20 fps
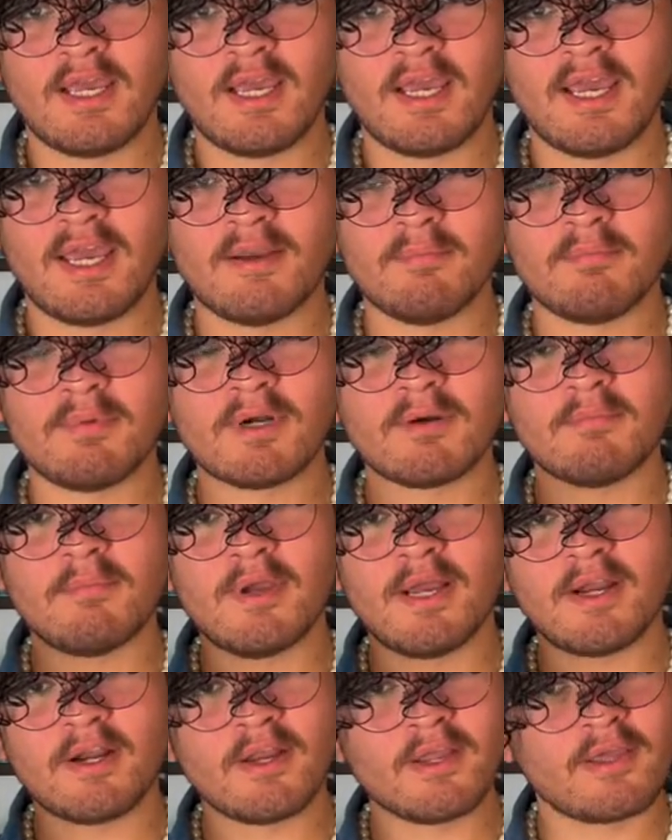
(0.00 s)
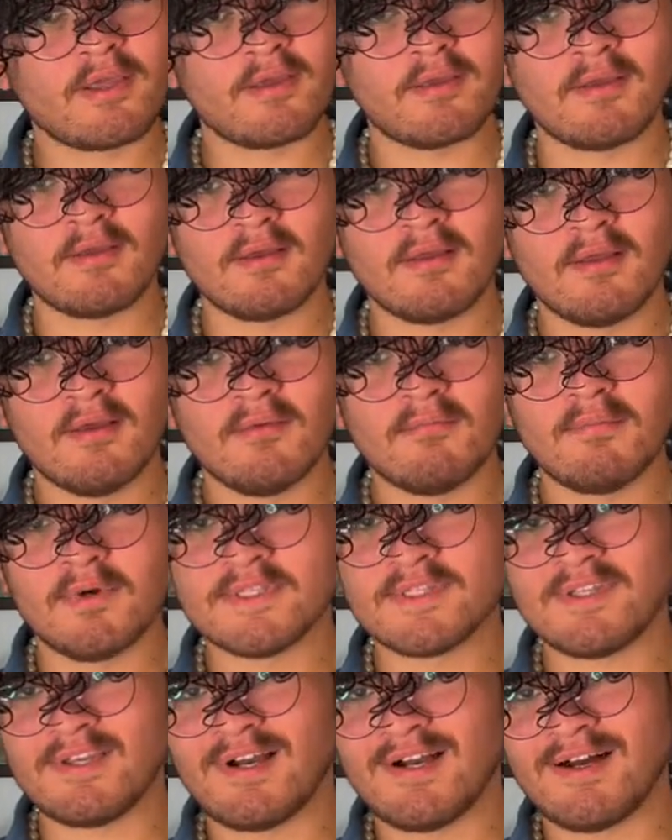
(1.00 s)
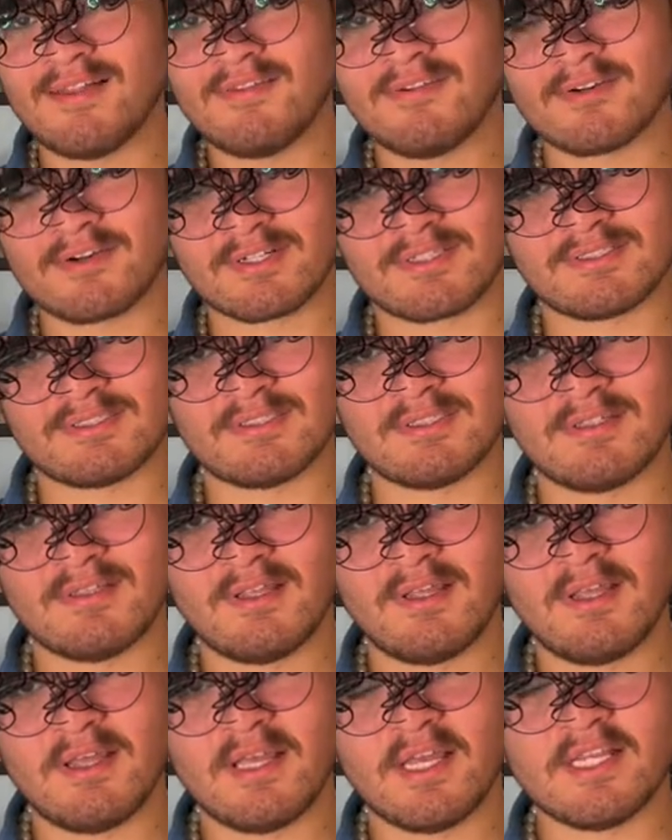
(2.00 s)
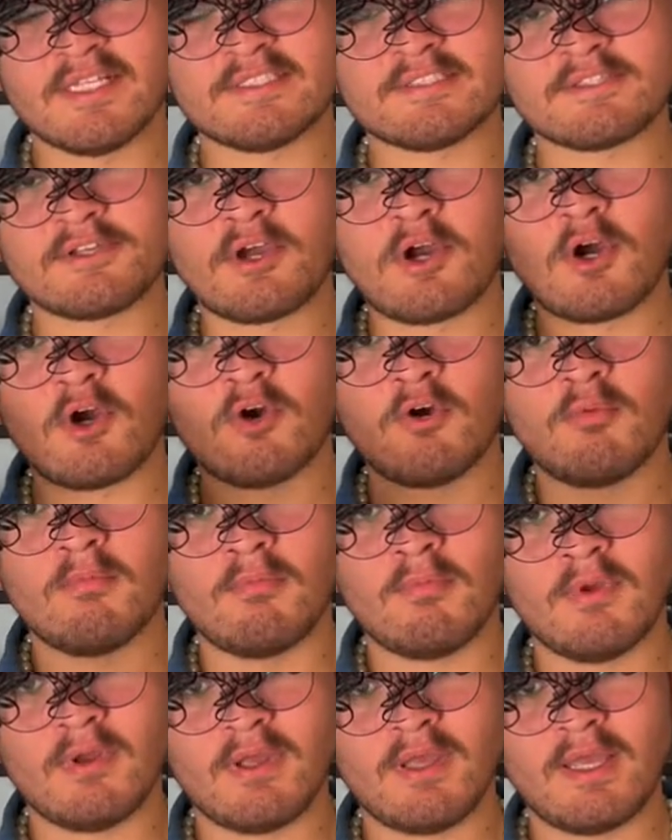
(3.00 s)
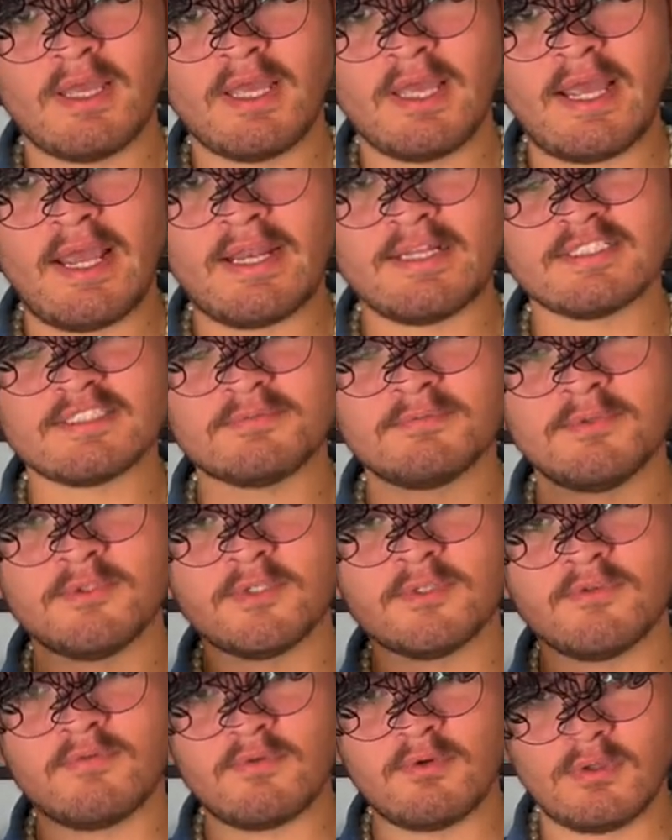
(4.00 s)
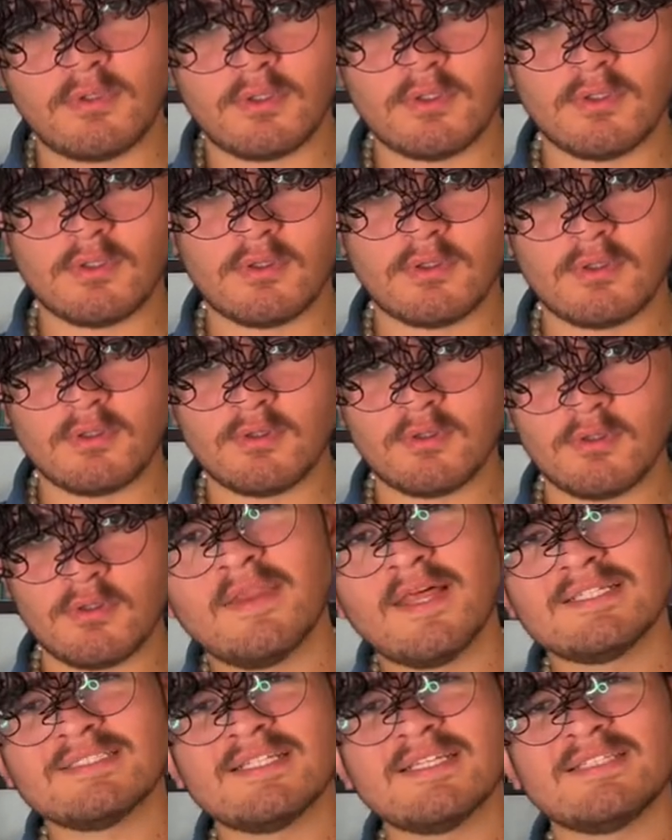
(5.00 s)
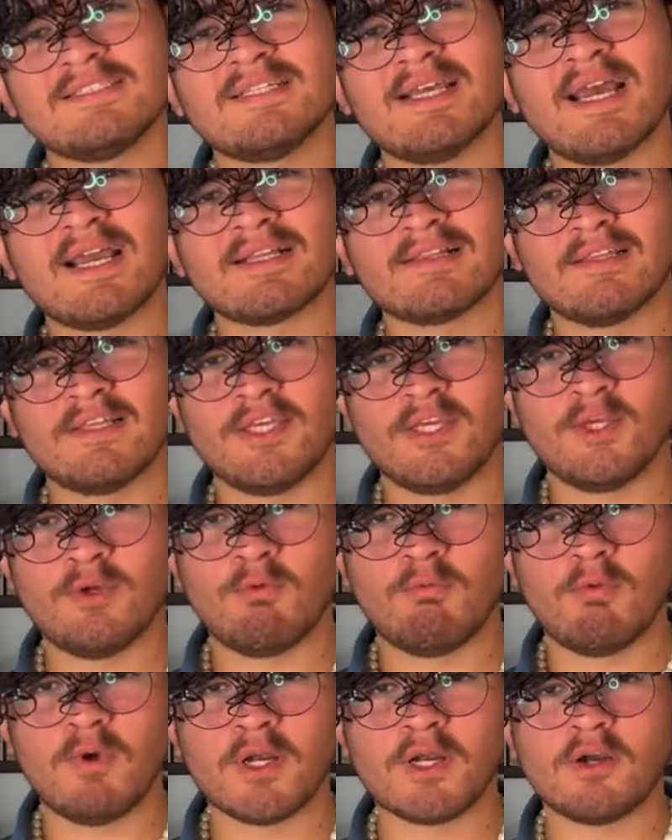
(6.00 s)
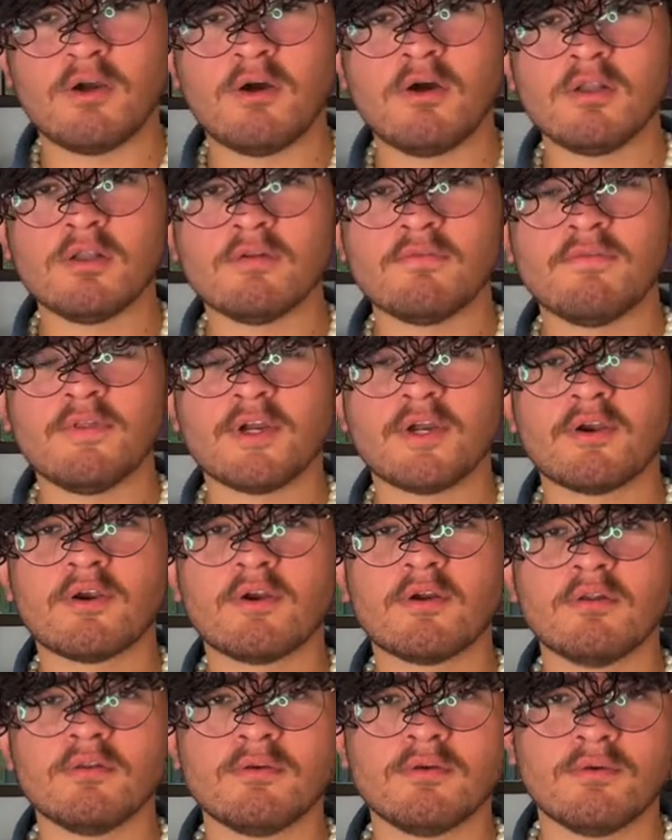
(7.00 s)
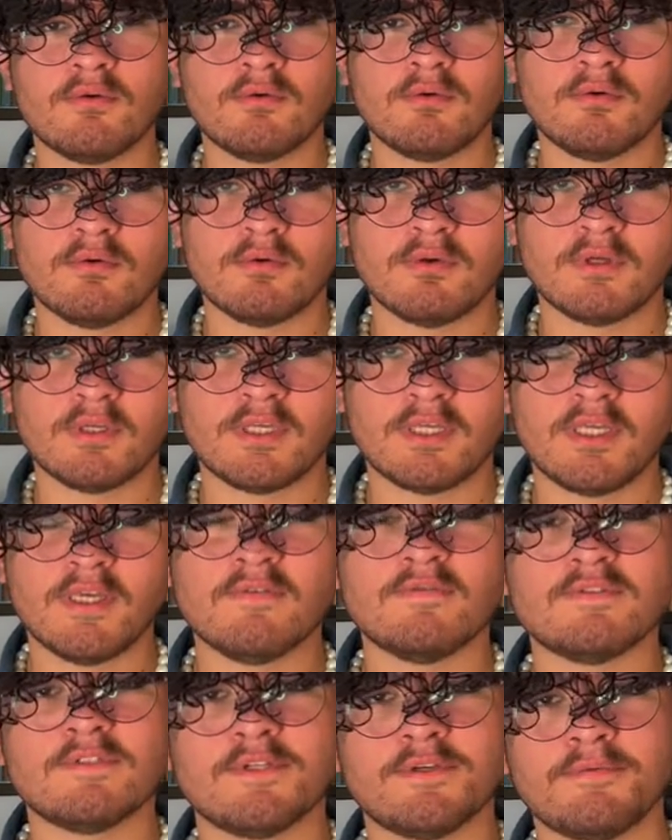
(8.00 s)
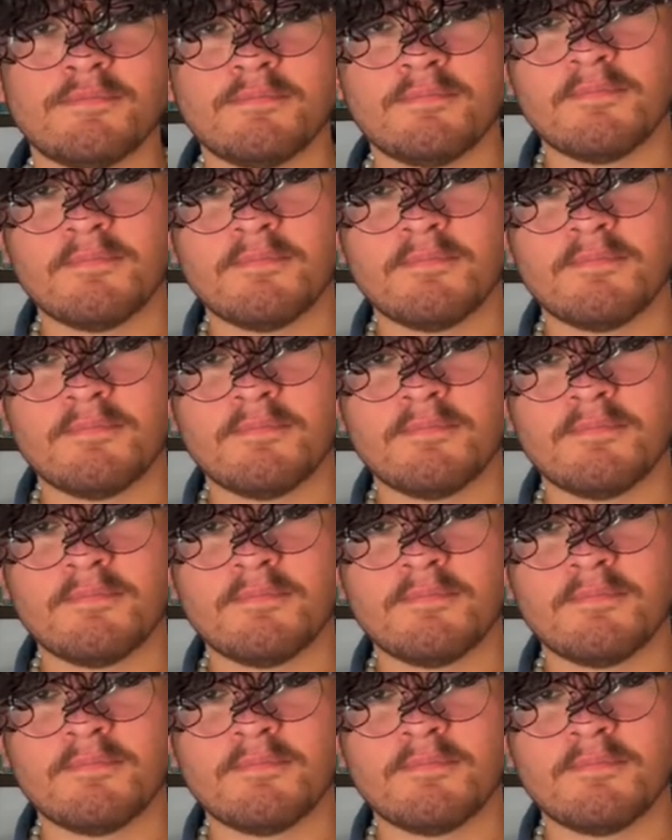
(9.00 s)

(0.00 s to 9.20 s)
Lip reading: and barbaric, but to others, it's home and it's beautiful. That's exactly what Call of the Curlew gives you.